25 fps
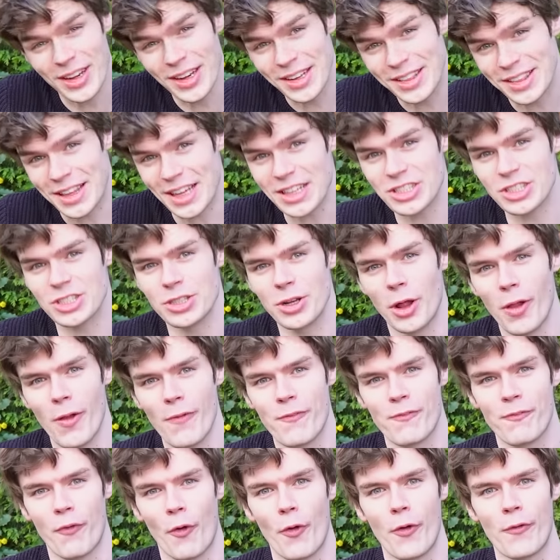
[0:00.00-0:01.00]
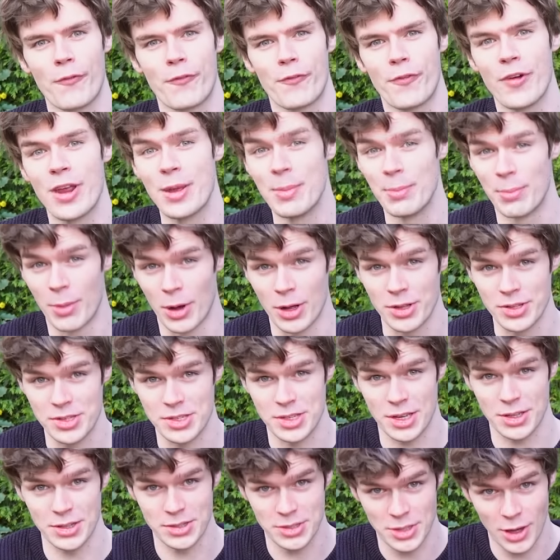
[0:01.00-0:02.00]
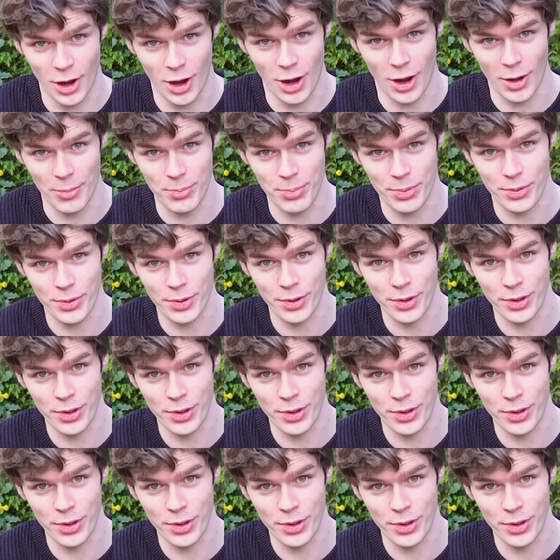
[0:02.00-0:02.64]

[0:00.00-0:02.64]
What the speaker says: an additional 4 free months on top.